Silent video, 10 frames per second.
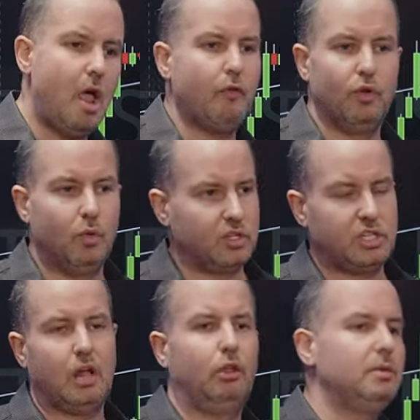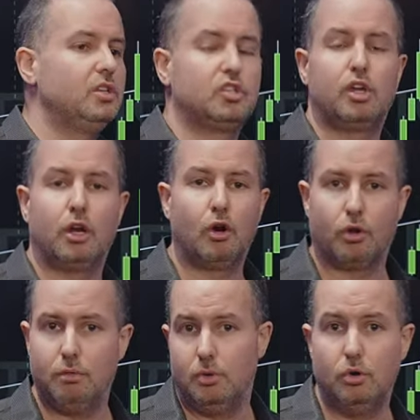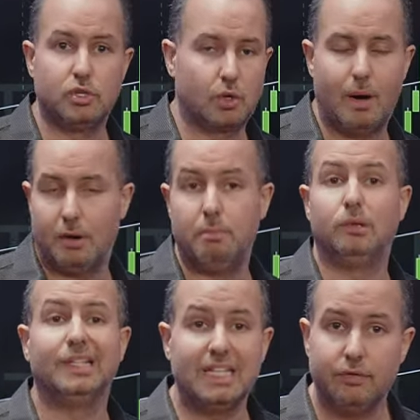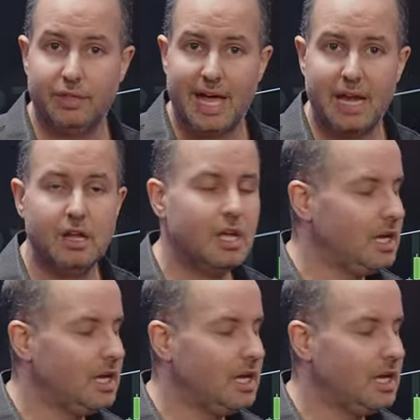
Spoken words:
everyone's telling me this is going to go to the moon, so I'm going to believe that.